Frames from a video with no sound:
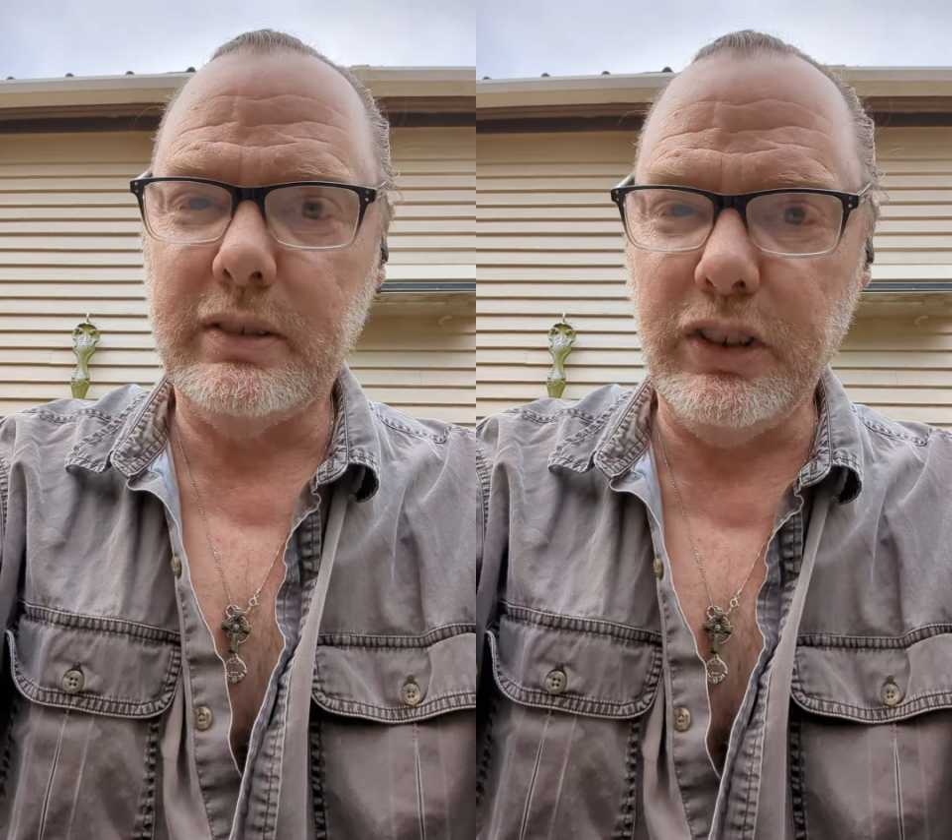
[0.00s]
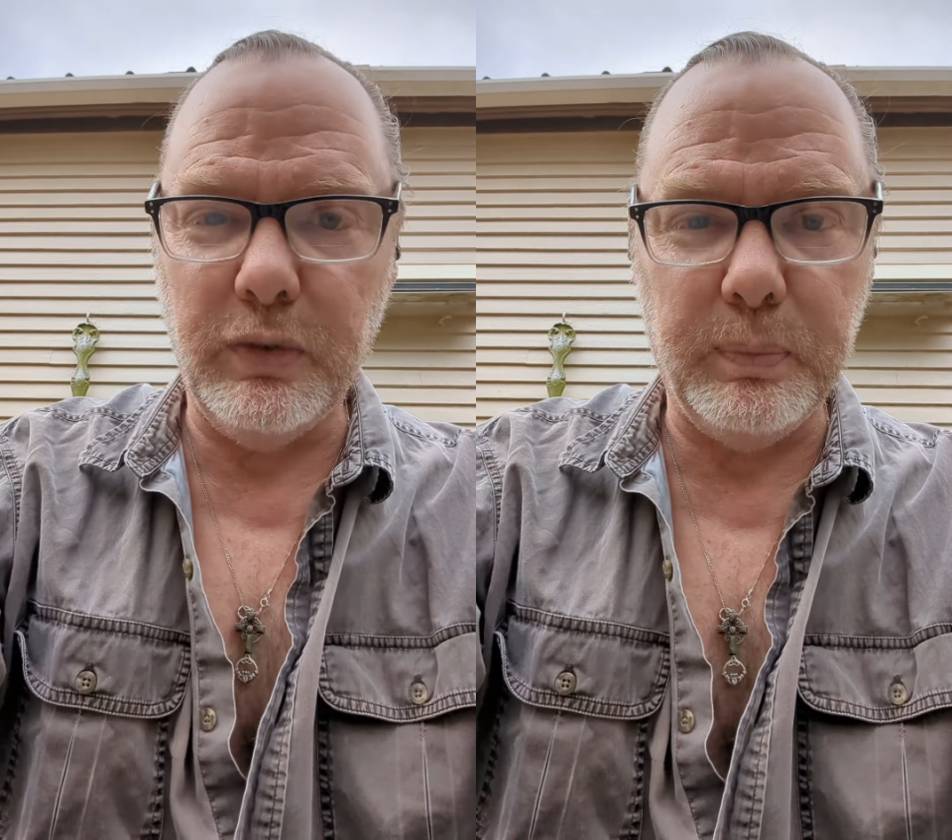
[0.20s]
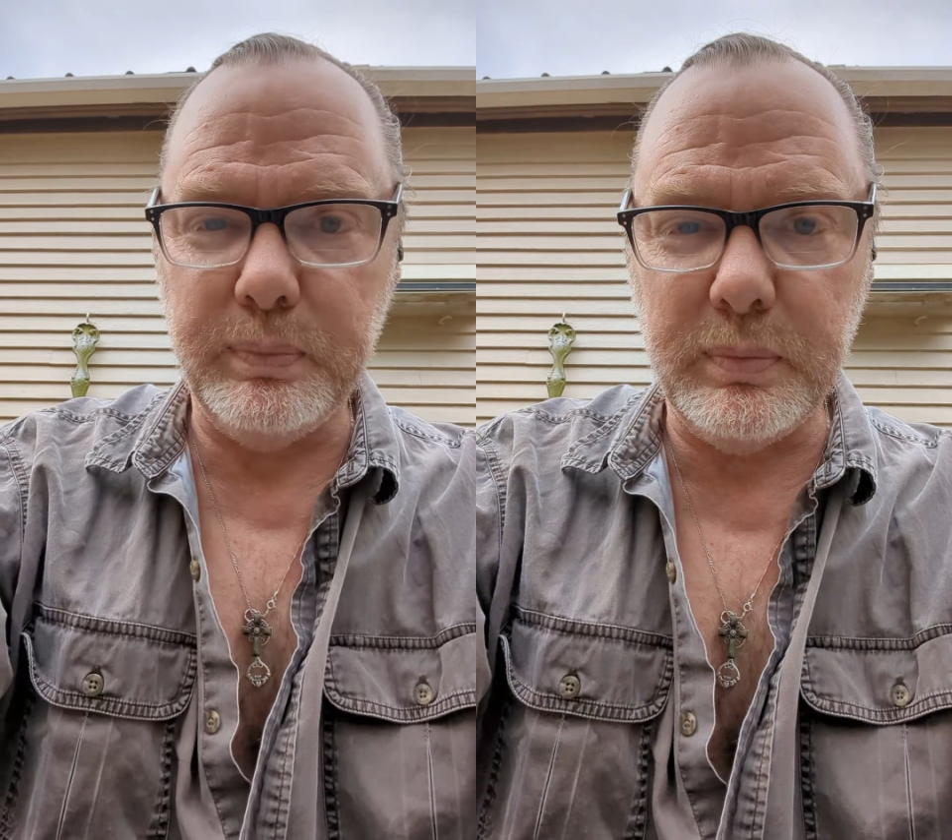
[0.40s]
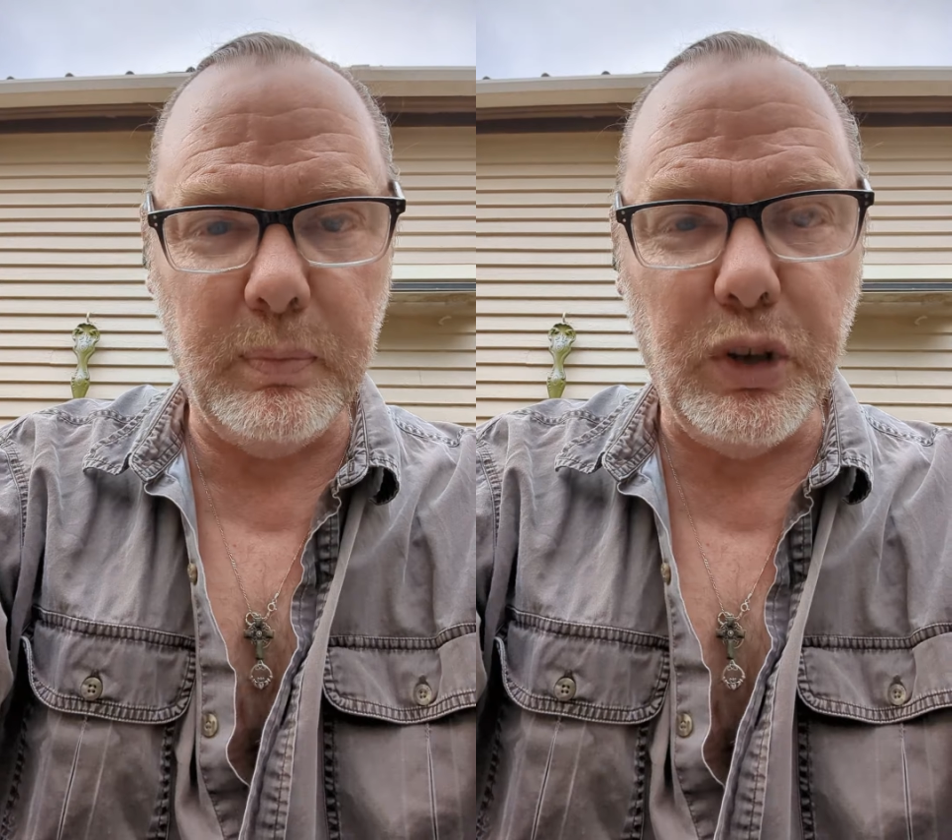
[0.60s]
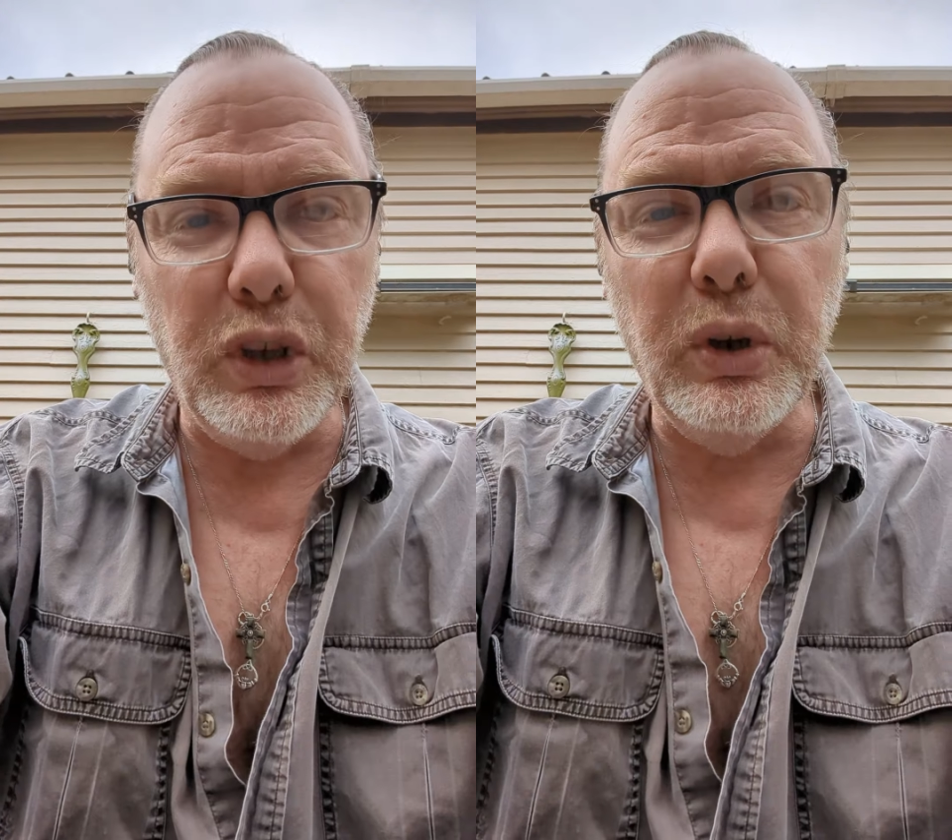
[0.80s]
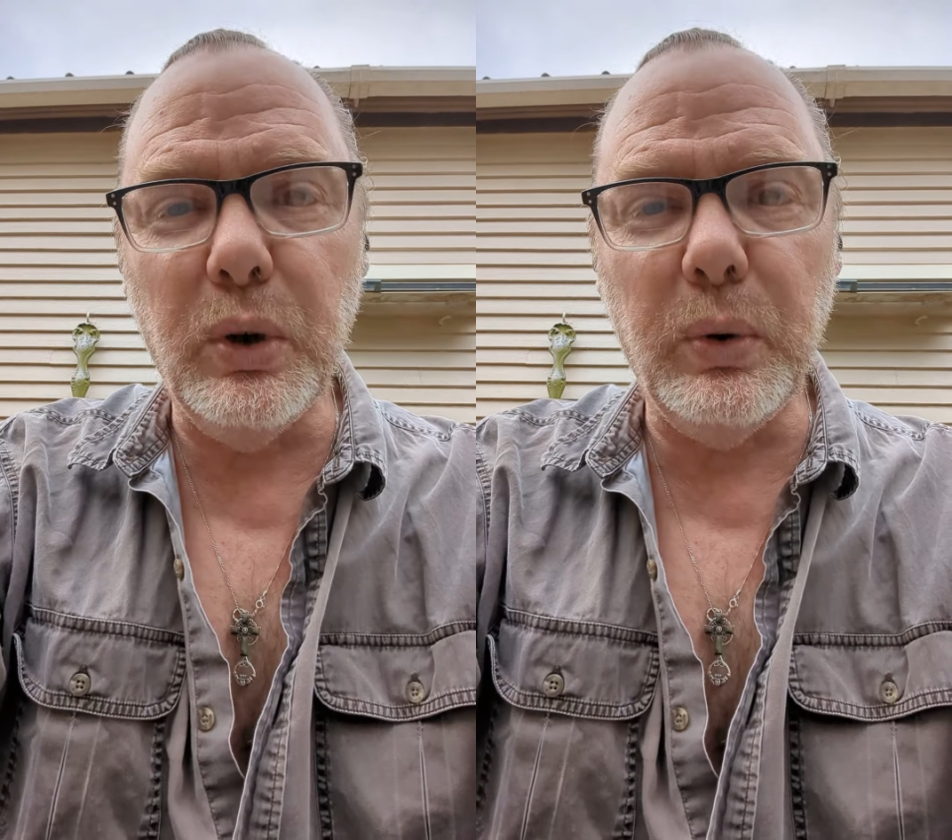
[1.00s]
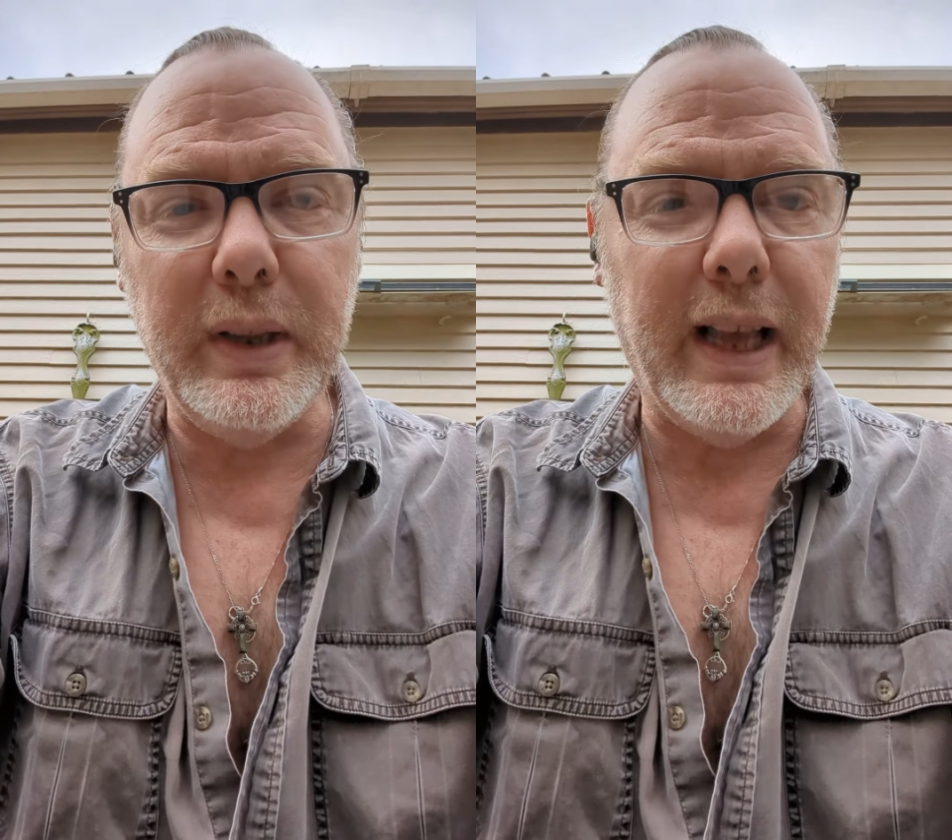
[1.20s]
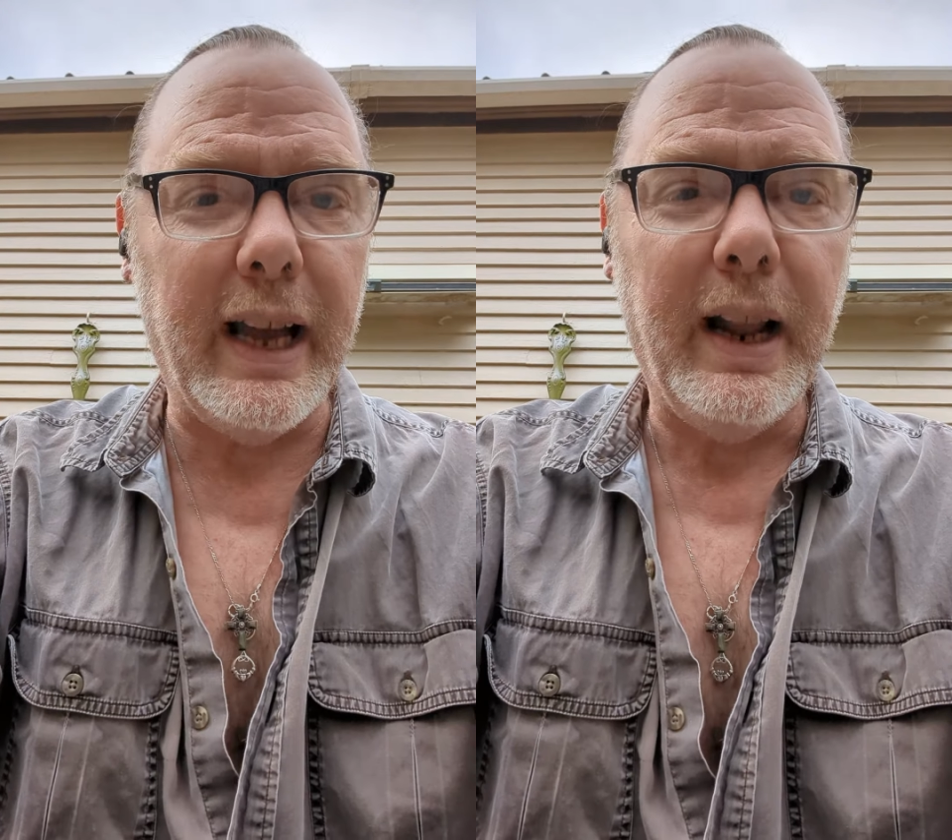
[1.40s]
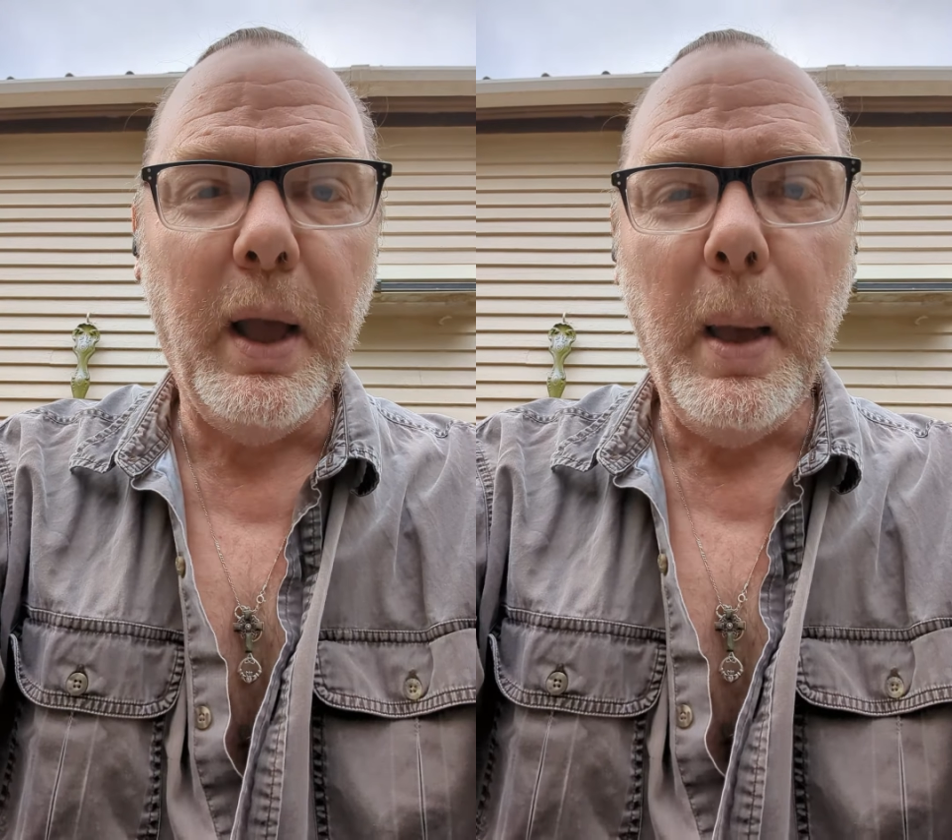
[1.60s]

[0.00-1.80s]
you and that